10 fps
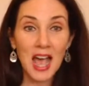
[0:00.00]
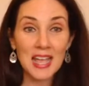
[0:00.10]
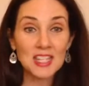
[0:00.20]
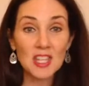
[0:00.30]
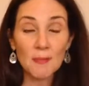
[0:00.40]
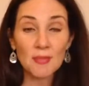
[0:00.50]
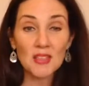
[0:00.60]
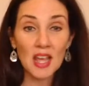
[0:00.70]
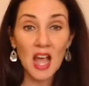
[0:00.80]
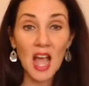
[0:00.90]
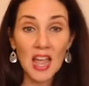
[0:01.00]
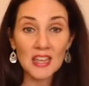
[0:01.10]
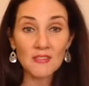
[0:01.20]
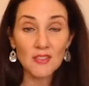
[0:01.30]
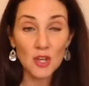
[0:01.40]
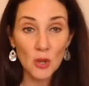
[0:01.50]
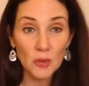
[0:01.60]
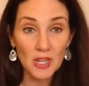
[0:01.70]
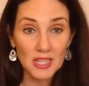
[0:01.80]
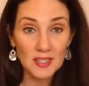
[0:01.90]
It's something that I've
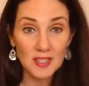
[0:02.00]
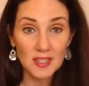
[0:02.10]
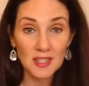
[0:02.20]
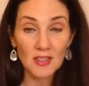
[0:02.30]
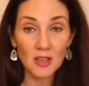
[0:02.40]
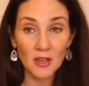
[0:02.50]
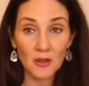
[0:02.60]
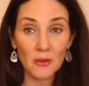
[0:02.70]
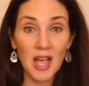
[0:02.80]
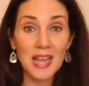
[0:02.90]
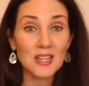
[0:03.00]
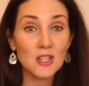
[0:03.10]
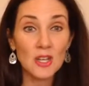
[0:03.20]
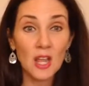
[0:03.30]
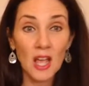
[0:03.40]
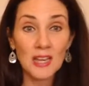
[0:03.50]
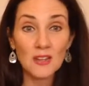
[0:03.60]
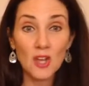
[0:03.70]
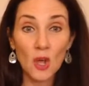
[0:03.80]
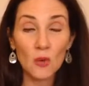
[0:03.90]
noticed, though. I
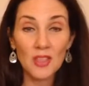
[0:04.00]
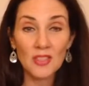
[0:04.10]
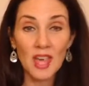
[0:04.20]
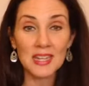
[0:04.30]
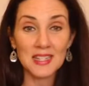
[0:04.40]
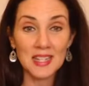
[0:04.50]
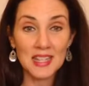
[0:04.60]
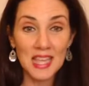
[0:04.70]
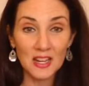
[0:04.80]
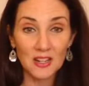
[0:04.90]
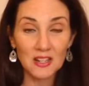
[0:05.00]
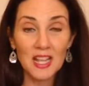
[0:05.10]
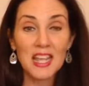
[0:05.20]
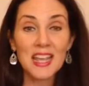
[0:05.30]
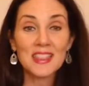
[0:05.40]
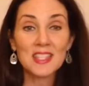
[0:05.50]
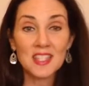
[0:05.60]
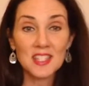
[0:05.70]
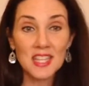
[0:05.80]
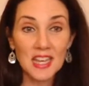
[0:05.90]
know that it's there. The
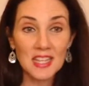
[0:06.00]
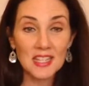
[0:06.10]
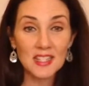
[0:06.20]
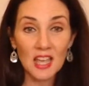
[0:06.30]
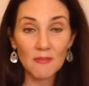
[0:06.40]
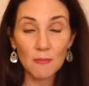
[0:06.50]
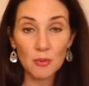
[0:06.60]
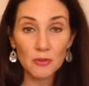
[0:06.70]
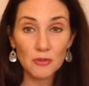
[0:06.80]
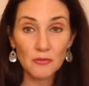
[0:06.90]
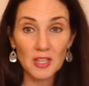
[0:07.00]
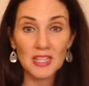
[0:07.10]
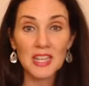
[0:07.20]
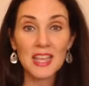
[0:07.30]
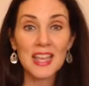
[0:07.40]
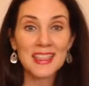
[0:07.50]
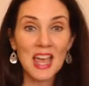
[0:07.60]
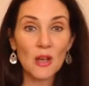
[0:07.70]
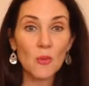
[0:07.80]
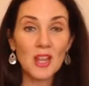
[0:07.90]
studies have proven
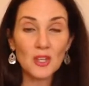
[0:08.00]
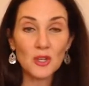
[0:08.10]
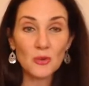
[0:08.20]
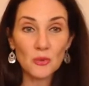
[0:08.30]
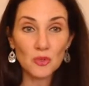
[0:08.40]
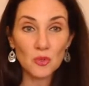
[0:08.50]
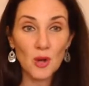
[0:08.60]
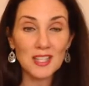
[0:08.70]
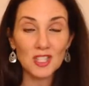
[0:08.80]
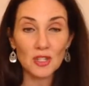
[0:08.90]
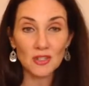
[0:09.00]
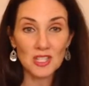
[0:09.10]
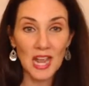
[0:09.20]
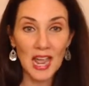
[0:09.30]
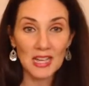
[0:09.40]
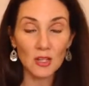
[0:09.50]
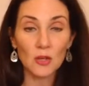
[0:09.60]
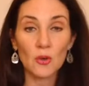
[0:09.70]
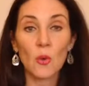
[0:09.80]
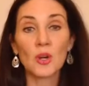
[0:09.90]
that when you dress your style
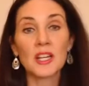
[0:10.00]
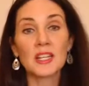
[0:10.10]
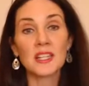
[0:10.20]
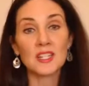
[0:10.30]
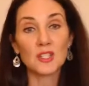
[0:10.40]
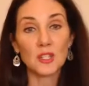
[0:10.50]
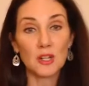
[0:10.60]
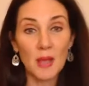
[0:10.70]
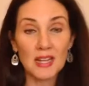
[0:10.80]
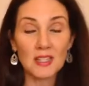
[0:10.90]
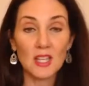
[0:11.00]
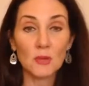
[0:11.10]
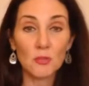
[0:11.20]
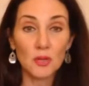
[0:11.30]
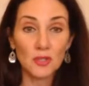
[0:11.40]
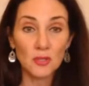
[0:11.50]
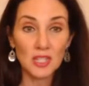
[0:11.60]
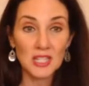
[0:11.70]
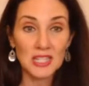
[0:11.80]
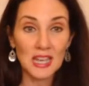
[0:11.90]
accordingly to your mindset, you put
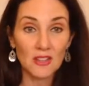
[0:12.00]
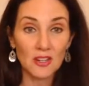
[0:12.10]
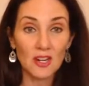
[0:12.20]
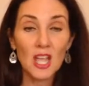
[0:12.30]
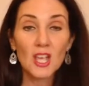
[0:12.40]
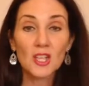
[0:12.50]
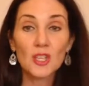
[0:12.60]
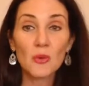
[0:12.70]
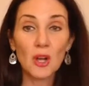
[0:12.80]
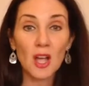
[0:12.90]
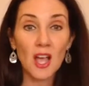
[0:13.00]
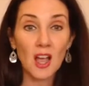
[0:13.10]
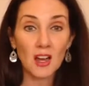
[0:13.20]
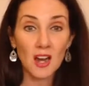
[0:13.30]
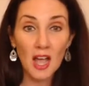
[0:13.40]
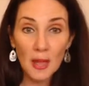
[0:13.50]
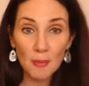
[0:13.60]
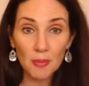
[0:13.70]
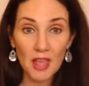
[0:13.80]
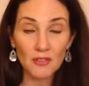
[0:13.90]
those together, you are
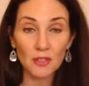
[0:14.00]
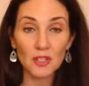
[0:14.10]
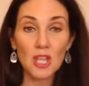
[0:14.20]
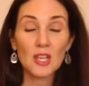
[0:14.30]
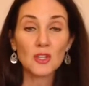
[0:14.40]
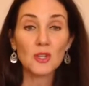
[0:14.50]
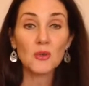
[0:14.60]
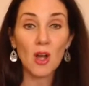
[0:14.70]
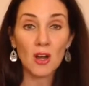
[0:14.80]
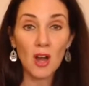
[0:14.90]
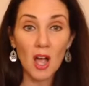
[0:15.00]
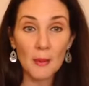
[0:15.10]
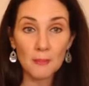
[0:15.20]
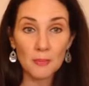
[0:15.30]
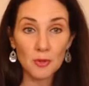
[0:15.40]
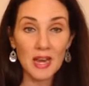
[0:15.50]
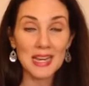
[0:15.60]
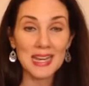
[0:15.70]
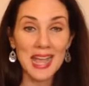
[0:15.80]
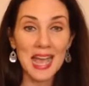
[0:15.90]
up-leveled, you are
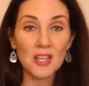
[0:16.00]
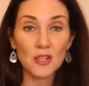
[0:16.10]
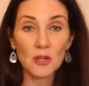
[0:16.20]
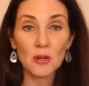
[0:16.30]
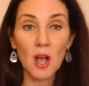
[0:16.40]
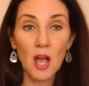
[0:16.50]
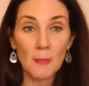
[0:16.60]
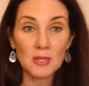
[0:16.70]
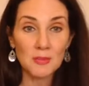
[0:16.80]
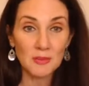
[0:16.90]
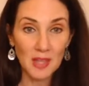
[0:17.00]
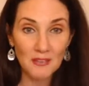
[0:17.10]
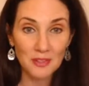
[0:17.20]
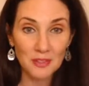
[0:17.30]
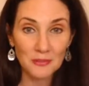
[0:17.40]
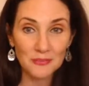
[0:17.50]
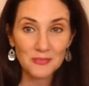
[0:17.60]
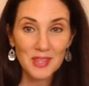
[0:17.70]
operating at your optimum level.